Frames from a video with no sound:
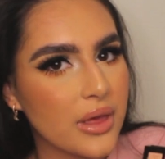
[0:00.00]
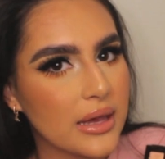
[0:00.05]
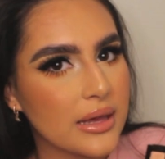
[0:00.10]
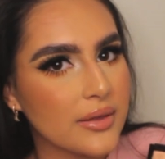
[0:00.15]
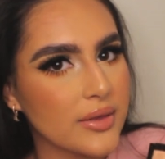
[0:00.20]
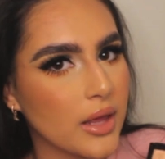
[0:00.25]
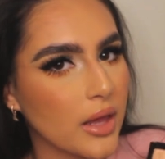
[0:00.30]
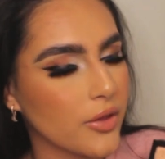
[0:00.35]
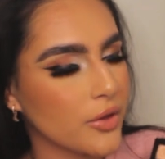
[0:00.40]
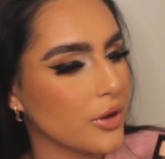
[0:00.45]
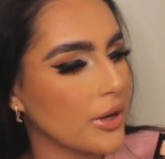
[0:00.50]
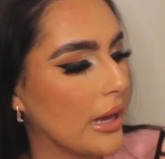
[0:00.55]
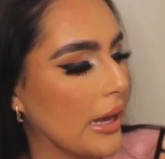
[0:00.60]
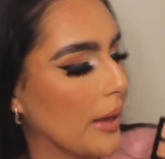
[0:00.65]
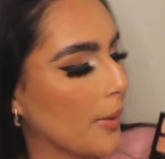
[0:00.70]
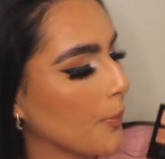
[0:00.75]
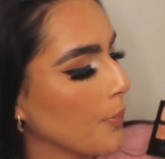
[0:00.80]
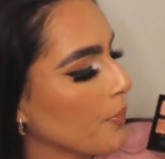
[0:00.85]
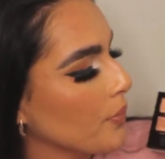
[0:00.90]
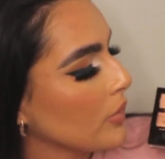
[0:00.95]
thinking the other
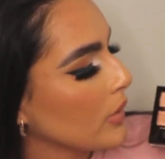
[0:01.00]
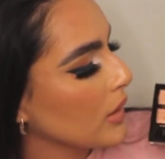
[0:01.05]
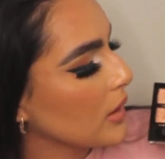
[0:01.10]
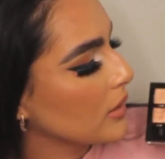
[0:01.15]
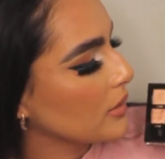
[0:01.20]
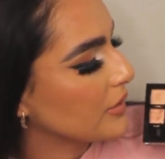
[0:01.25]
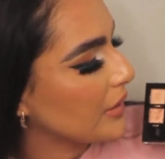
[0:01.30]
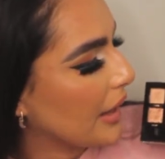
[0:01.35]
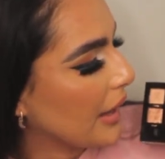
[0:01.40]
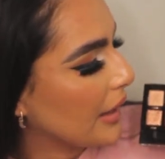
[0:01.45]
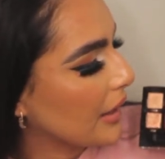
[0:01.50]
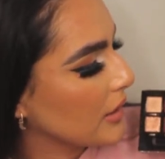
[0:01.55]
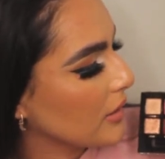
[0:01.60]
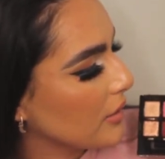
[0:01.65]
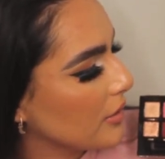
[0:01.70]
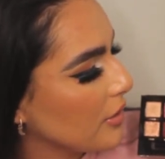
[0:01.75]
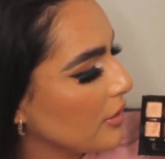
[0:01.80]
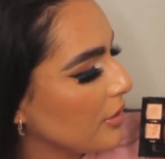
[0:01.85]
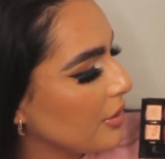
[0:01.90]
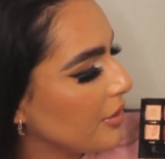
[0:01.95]
day that
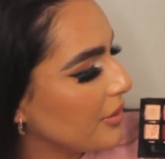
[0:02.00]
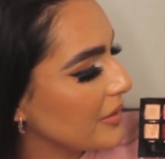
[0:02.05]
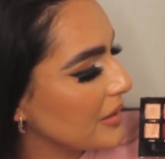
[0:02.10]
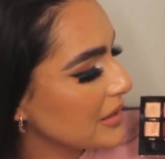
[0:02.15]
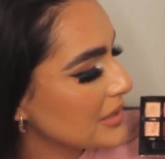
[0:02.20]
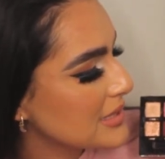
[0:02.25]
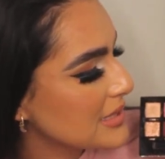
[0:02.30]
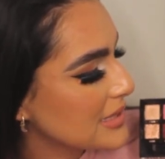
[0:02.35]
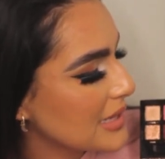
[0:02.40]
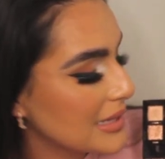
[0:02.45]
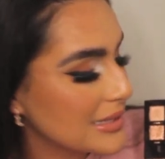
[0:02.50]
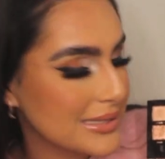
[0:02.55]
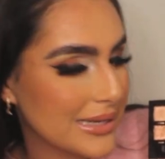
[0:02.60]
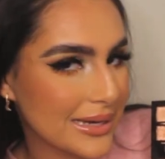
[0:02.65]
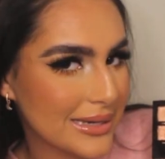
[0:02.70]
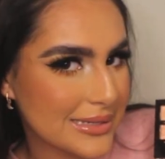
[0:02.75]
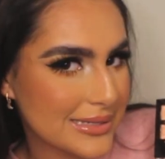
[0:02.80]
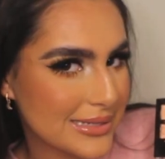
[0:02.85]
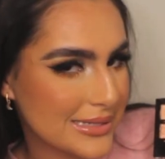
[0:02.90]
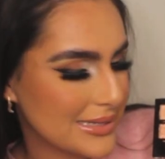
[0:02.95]
this as
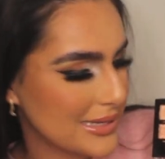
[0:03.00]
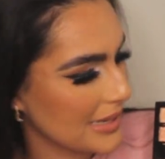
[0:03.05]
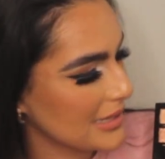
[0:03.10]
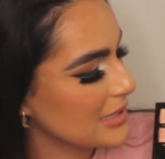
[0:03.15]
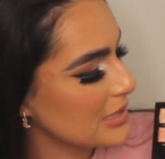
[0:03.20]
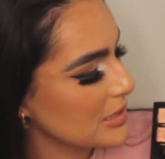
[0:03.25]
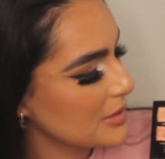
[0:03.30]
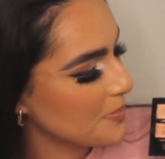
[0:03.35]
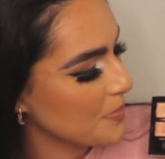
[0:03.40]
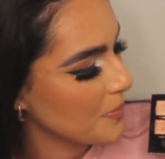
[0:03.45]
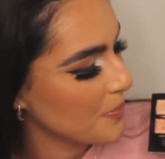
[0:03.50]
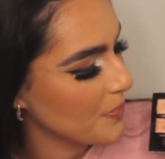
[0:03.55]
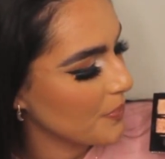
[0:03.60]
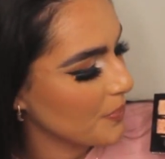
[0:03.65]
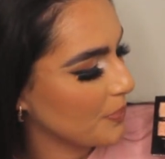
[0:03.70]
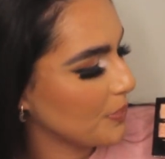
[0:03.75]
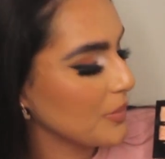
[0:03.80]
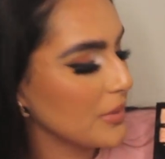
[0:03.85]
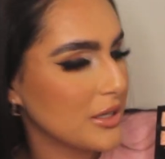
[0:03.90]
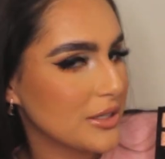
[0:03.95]
like a six
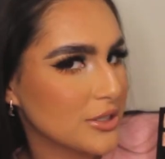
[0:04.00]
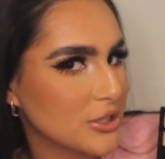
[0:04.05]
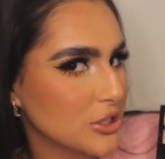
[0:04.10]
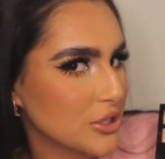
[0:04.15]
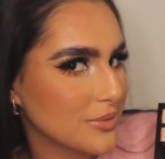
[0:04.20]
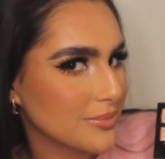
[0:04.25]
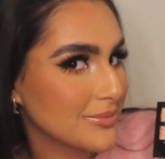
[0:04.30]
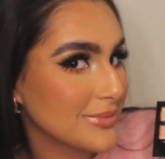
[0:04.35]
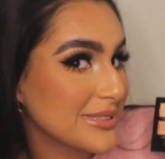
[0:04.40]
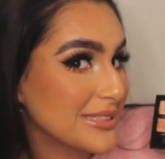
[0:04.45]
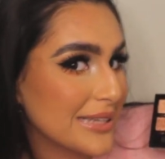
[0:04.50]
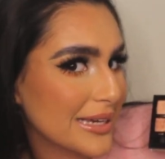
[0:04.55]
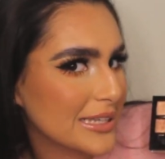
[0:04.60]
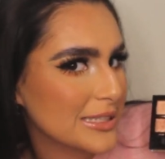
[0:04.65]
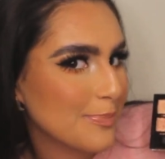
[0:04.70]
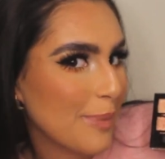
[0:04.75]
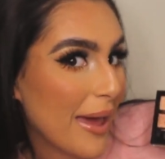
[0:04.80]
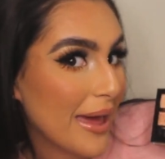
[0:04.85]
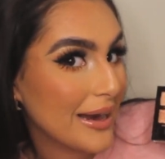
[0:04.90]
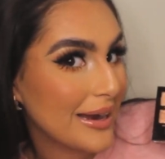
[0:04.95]

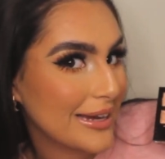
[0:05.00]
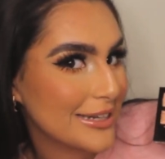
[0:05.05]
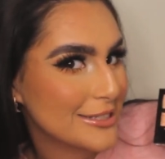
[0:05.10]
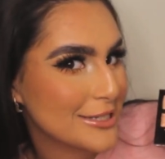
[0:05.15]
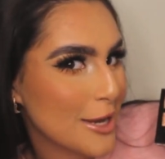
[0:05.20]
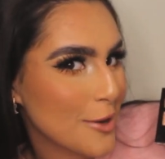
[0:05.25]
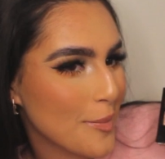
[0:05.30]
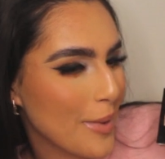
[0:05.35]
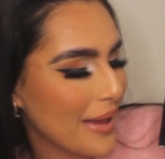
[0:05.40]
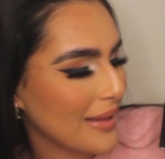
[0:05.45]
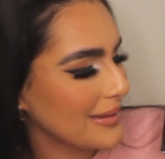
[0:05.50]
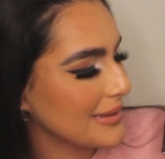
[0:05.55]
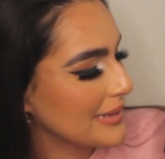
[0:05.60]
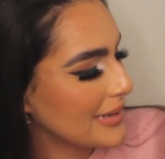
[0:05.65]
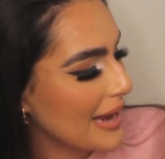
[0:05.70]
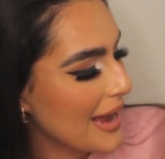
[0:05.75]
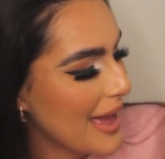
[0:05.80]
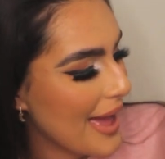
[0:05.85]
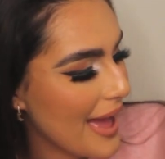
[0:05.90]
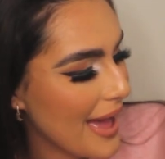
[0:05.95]
pan eyeshadow palette
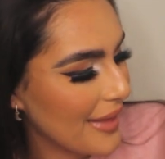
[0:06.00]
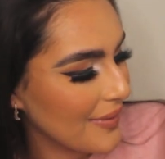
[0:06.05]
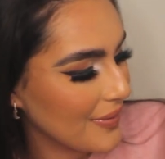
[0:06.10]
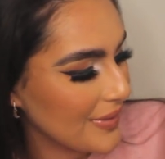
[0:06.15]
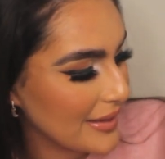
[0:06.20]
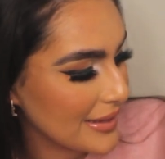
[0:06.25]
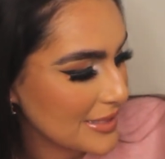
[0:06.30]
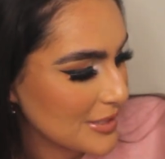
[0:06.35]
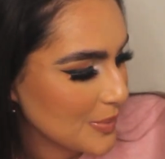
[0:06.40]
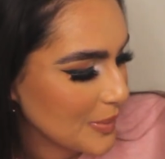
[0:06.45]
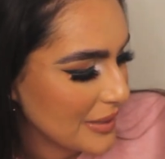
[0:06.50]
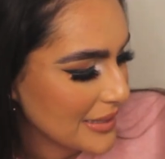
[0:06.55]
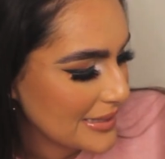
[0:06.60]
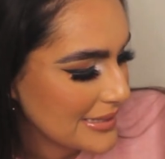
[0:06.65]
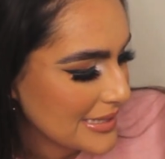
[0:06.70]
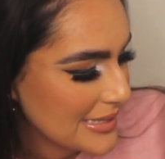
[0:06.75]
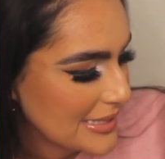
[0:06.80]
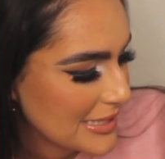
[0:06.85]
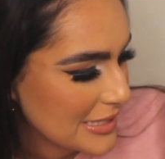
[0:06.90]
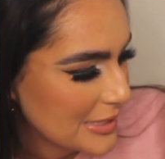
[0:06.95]
and this one
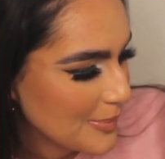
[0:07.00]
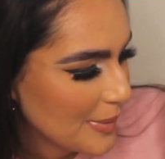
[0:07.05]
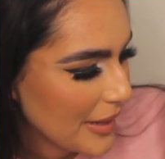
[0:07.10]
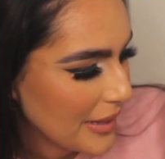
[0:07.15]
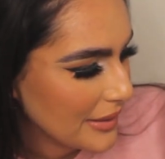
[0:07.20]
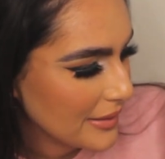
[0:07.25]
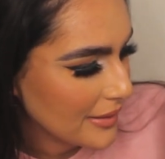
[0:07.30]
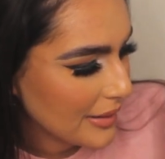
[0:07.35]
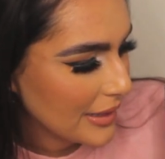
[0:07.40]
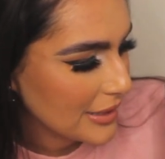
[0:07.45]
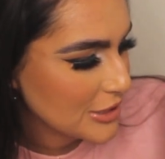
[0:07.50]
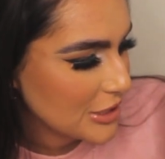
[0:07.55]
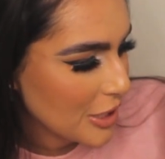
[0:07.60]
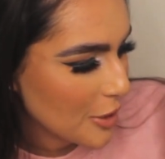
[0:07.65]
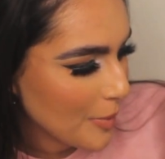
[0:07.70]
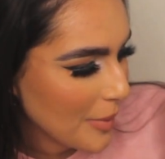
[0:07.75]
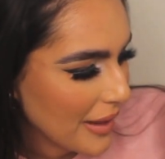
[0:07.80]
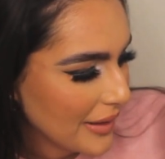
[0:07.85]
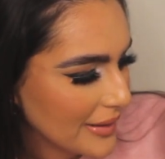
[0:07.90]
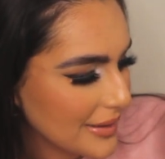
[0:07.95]
as a 6-pan
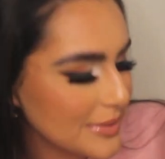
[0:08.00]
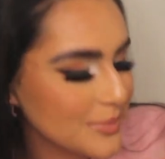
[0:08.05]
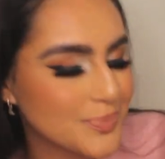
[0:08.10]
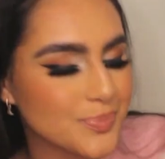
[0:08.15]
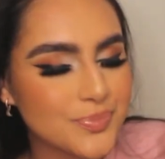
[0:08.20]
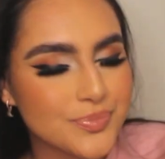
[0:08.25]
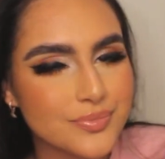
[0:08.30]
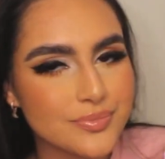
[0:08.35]
eyeshadow palette,